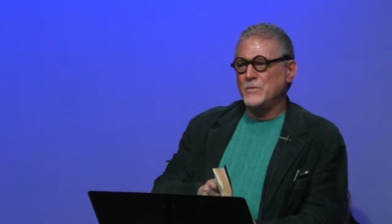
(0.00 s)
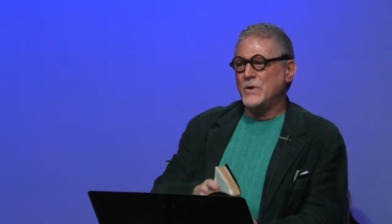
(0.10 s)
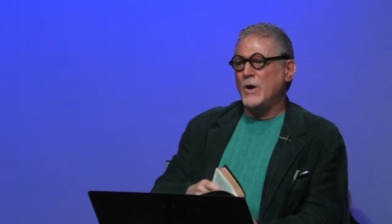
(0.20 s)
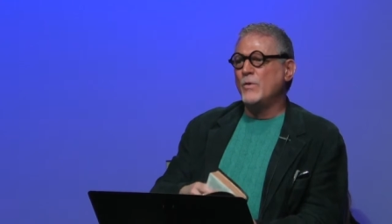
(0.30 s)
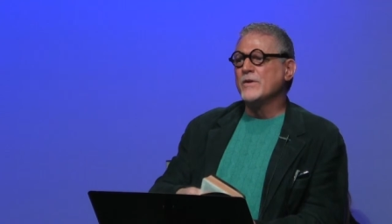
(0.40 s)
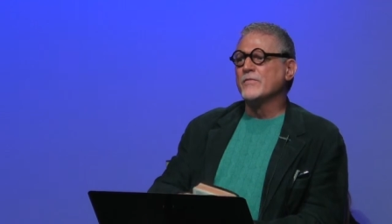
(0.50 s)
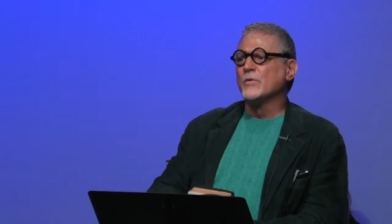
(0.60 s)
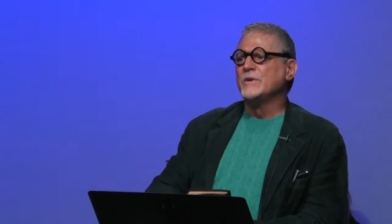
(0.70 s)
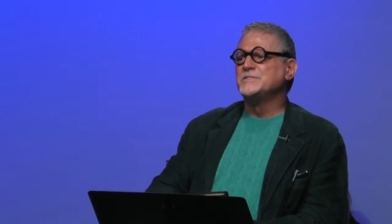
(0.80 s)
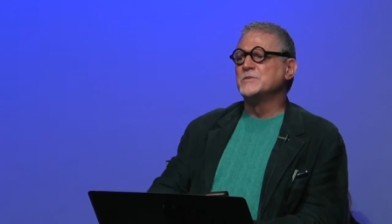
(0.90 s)
I wonder if the
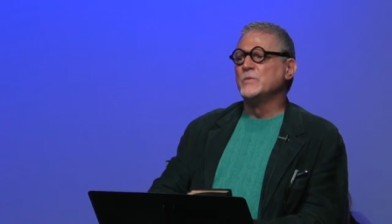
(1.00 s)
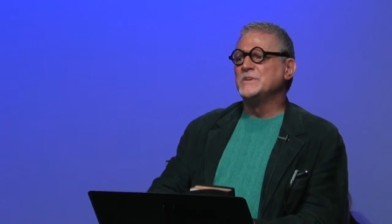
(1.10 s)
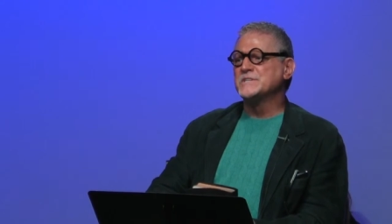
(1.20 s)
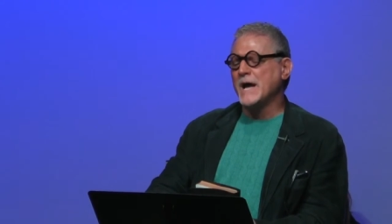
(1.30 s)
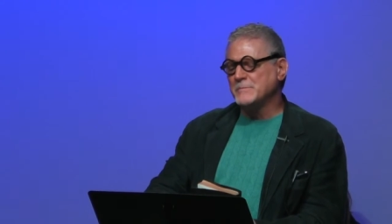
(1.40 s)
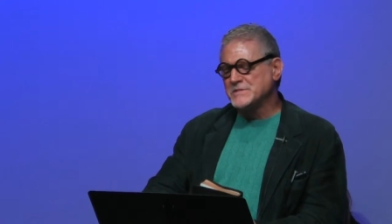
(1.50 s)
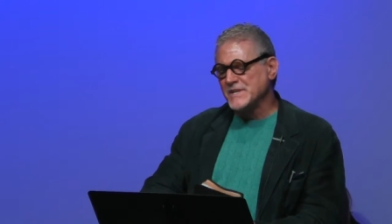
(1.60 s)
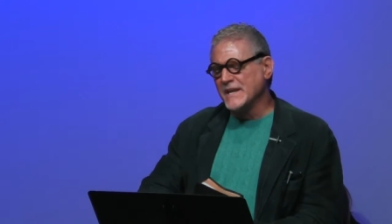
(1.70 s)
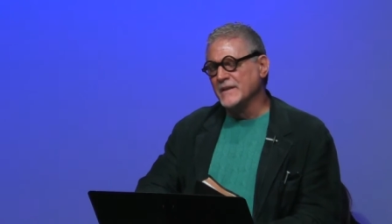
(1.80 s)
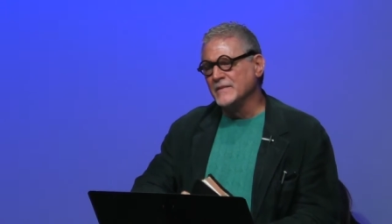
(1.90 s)
reason we stopped
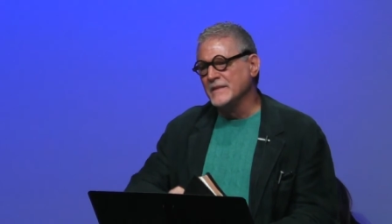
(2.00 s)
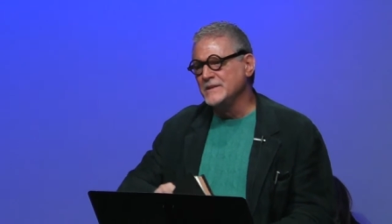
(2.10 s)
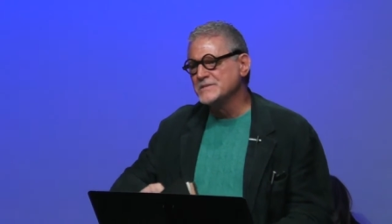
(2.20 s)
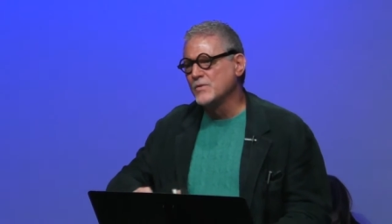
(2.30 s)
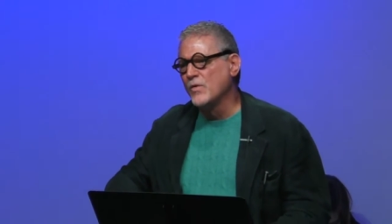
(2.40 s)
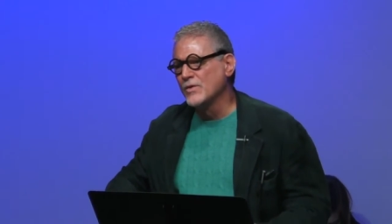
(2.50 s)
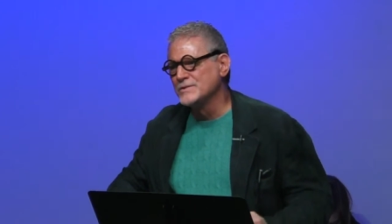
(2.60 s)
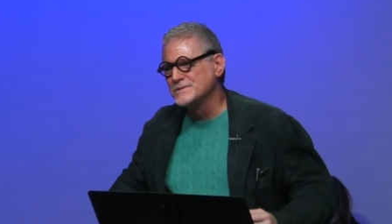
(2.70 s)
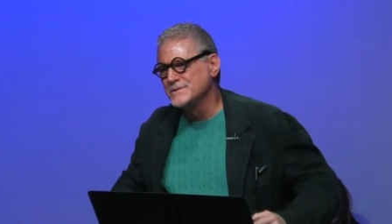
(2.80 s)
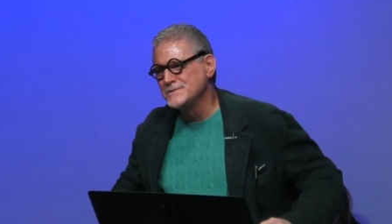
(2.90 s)
singing these
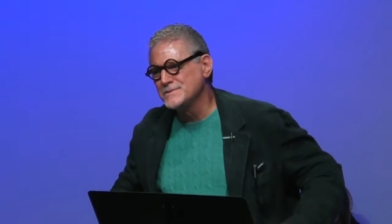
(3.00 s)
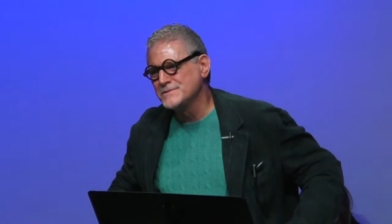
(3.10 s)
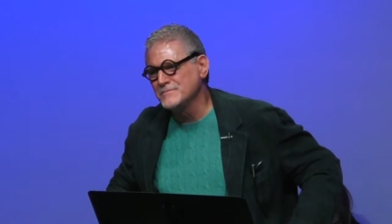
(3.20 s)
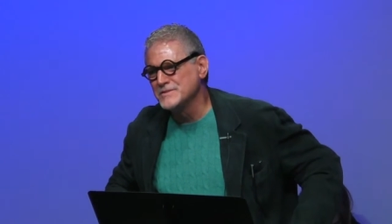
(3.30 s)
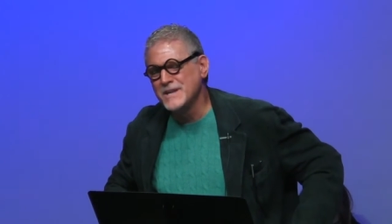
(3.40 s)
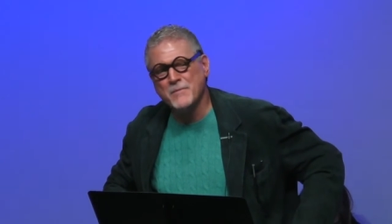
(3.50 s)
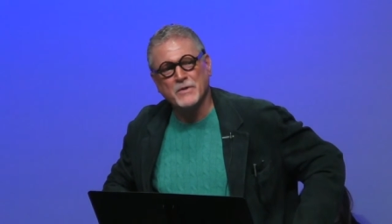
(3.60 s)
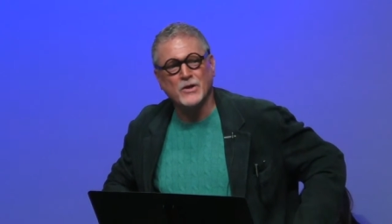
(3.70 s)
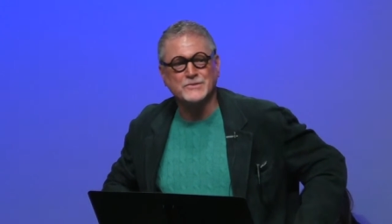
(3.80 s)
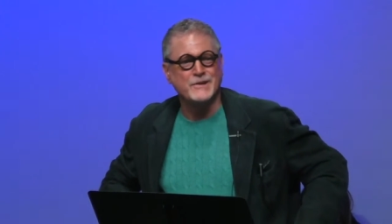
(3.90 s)
choruses was not
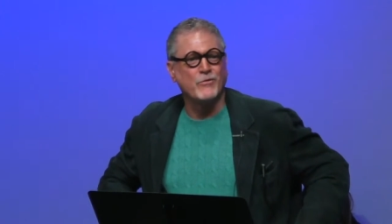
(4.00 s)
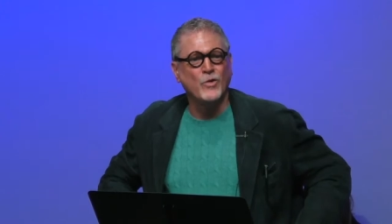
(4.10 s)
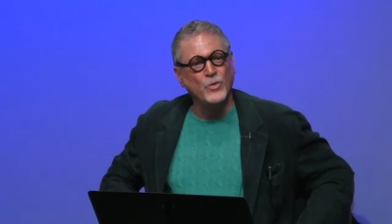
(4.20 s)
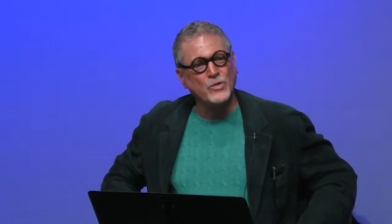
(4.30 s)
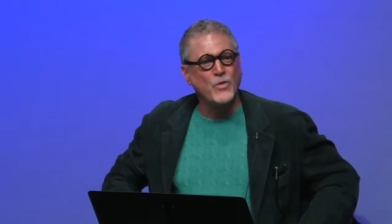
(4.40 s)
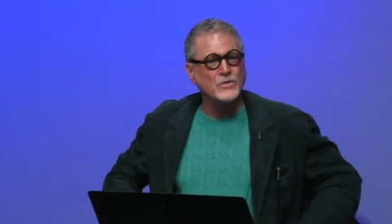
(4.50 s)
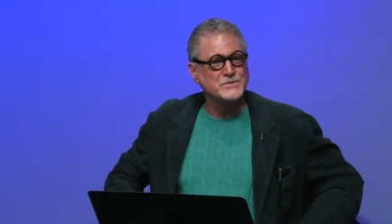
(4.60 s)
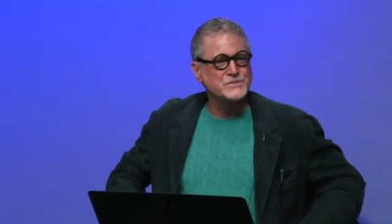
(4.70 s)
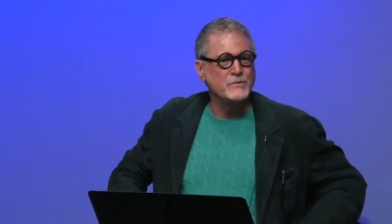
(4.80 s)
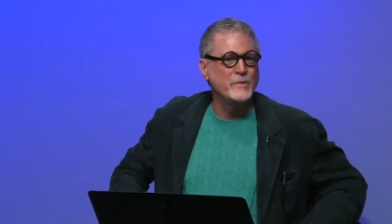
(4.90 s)
because they were old
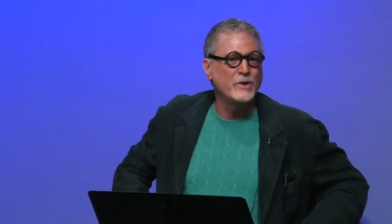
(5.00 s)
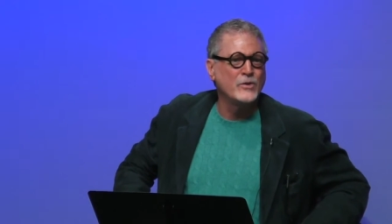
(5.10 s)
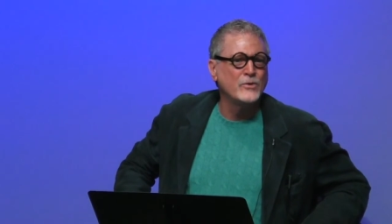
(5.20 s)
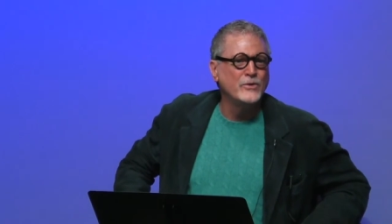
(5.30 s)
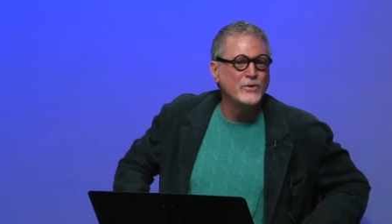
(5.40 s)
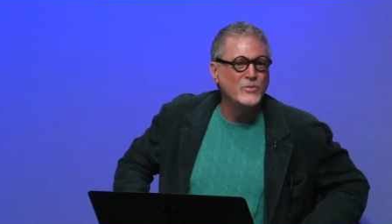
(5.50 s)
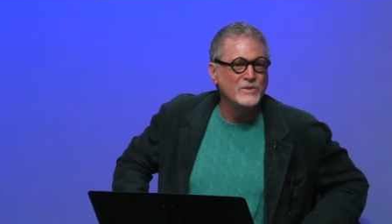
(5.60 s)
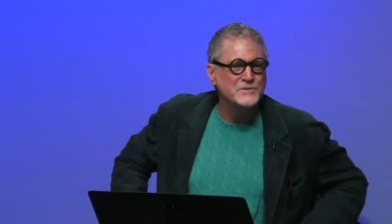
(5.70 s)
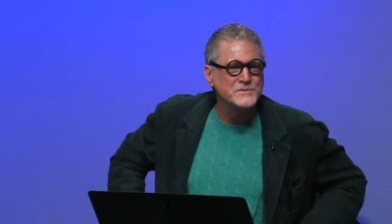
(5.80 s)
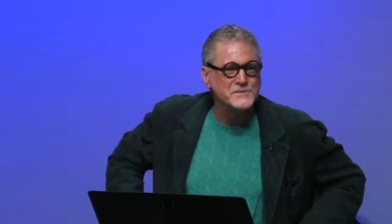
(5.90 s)
choruses we want to learn new
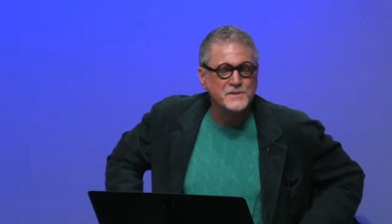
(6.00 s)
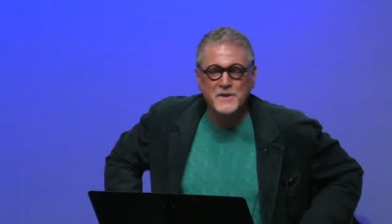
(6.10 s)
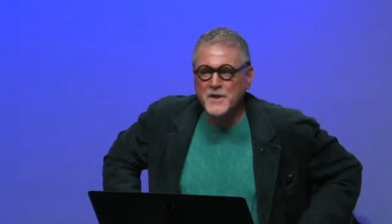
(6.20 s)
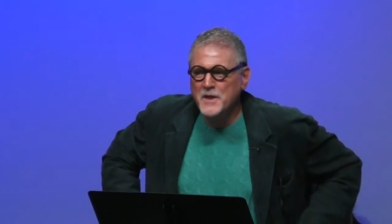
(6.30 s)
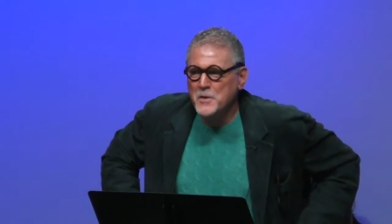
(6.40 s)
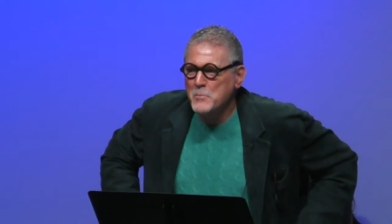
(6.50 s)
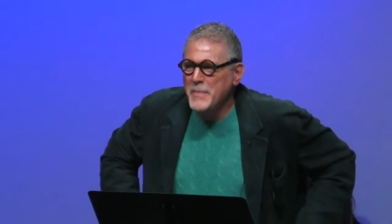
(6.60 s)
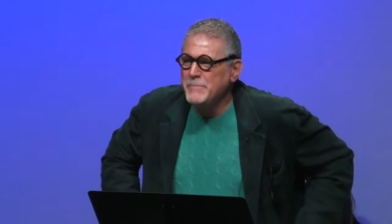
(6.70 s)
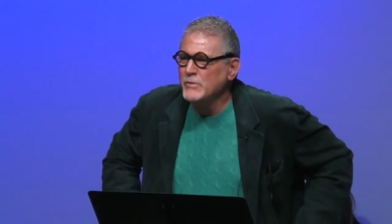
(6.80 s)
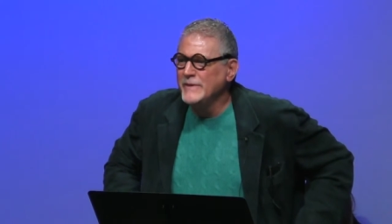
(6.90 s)
ones
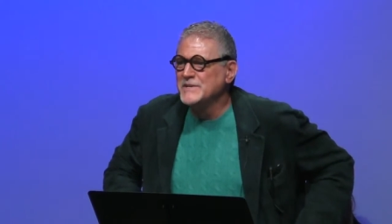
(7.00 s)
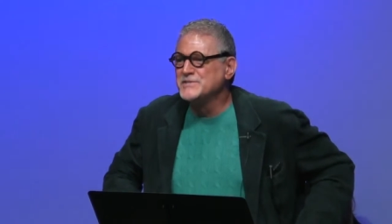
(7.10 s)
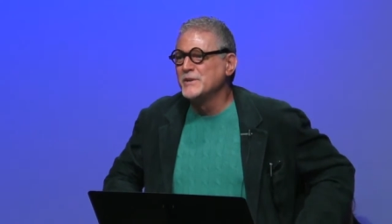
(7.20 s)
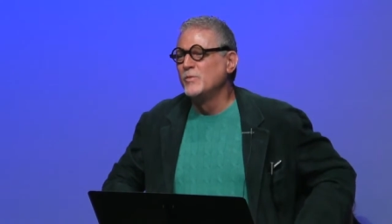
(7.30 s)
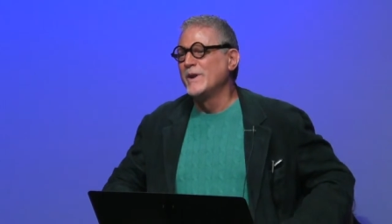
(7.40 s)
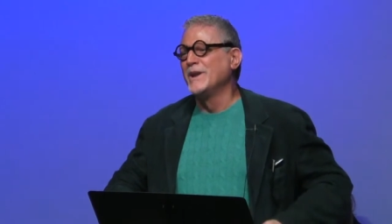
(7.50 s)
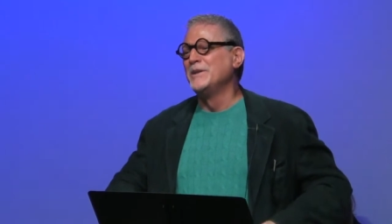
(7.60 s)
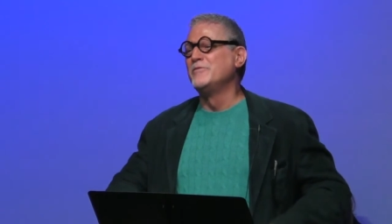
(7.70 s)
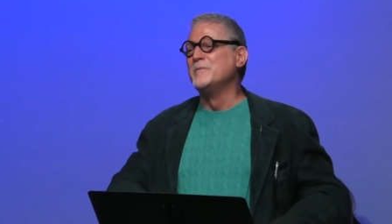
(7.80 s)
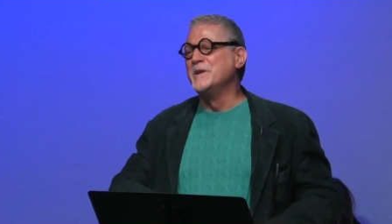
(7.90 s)
Maybe we just don't want to
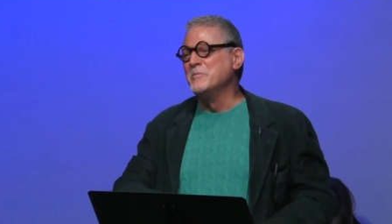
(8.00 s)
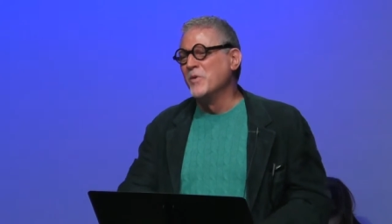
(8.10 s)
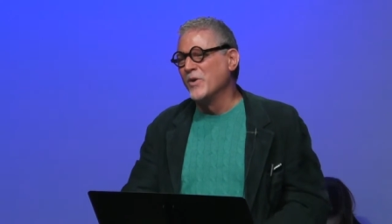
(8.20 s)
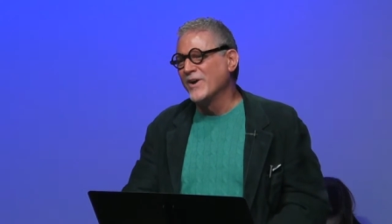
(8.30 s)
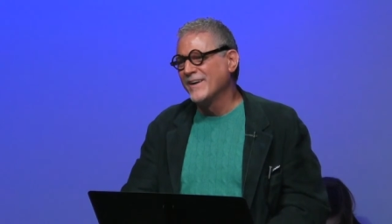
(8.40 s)
live them anymore.